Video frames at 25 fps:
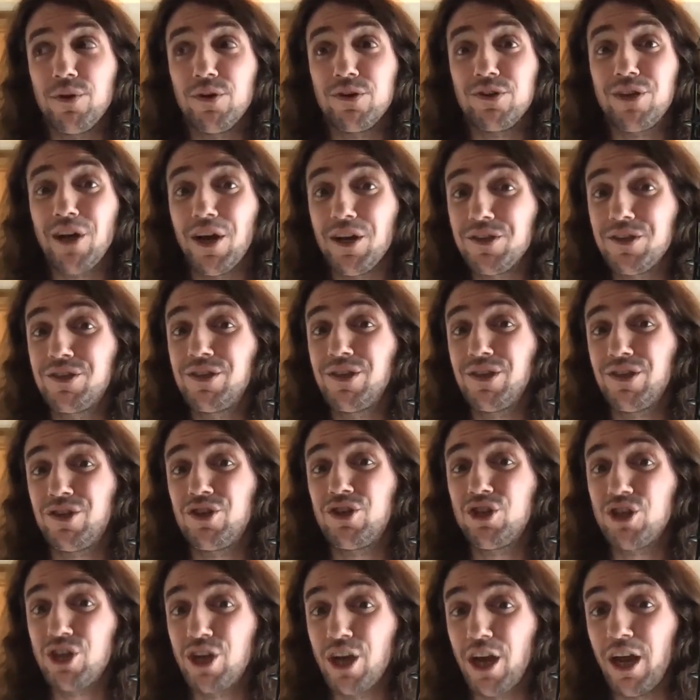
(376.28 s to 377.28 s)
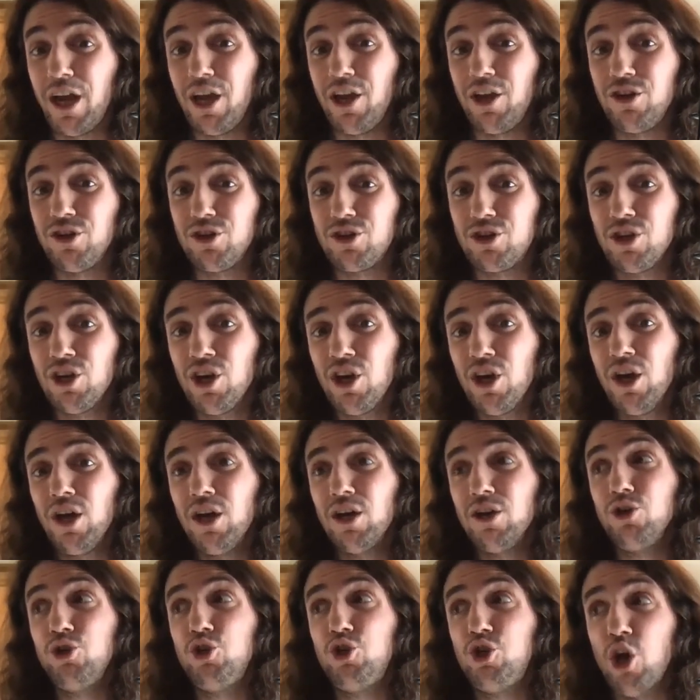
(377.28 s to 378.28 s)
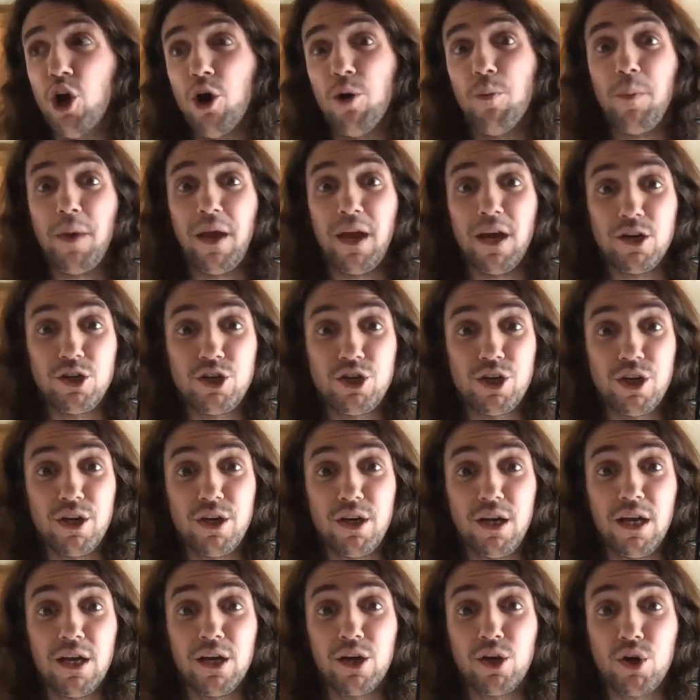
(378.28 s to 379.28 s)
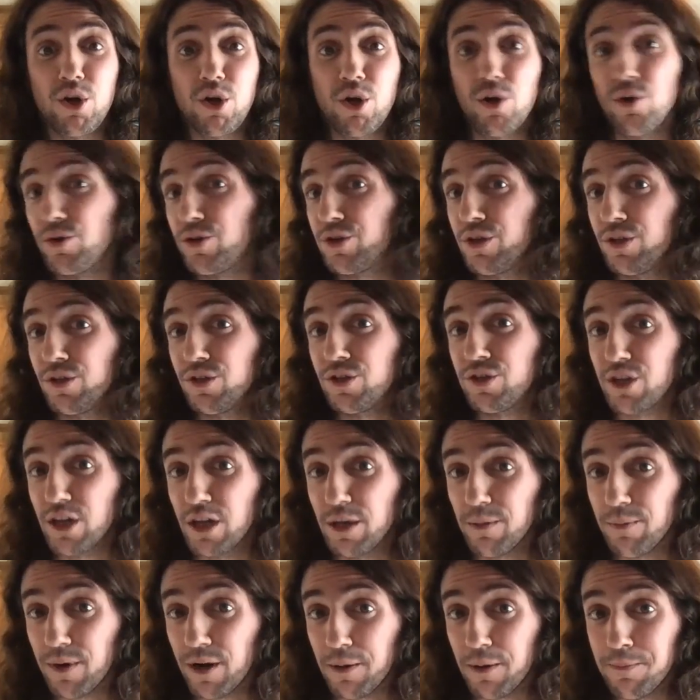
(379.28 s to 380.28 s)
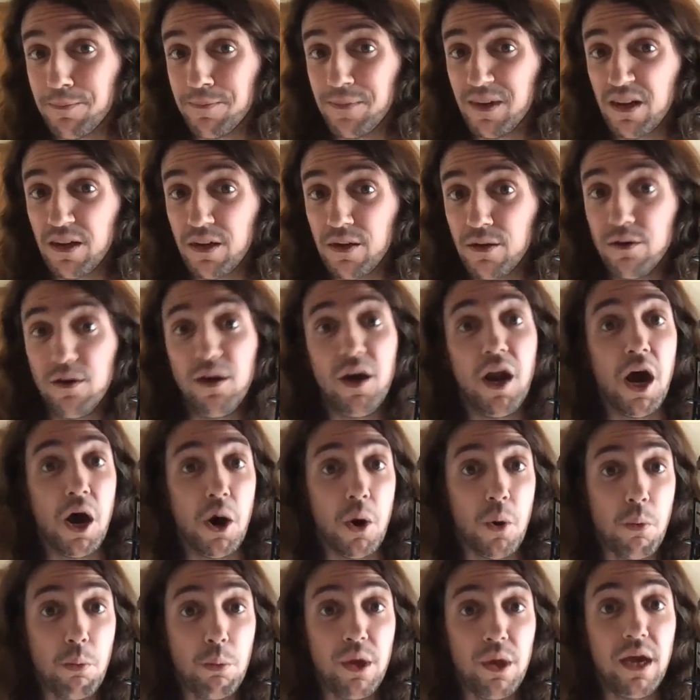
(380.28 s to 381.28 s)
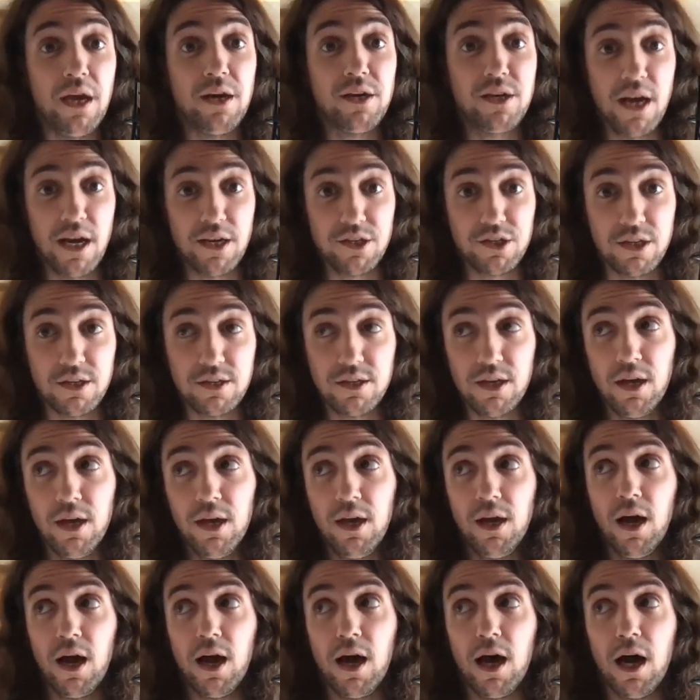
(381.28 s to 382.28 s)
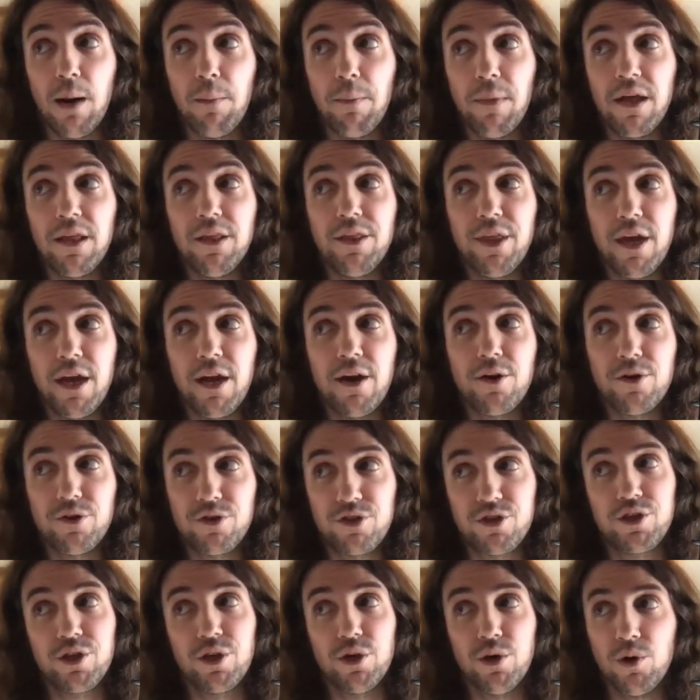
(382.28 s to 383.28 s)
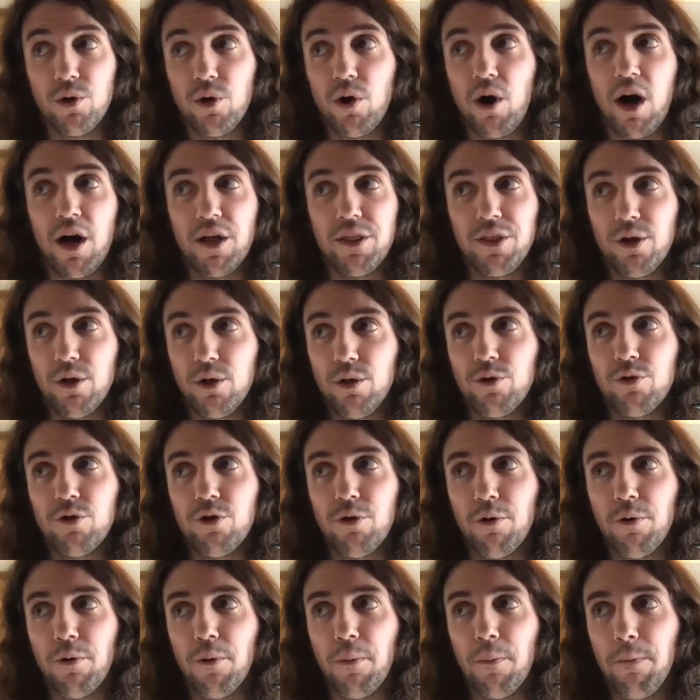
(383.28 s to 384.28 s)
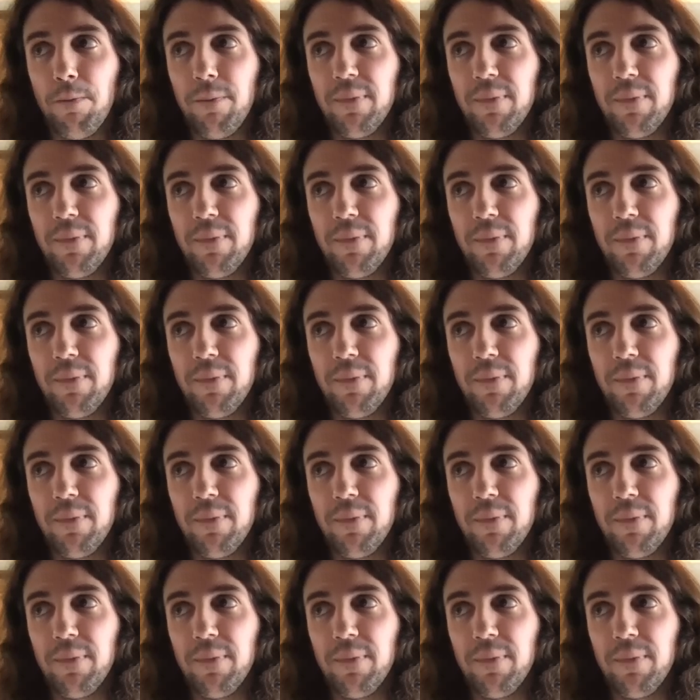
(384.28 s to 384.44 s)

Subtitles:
Does this change Joe Manchin and Kyrsten Sinema? No, it doesn't. They're still on their little,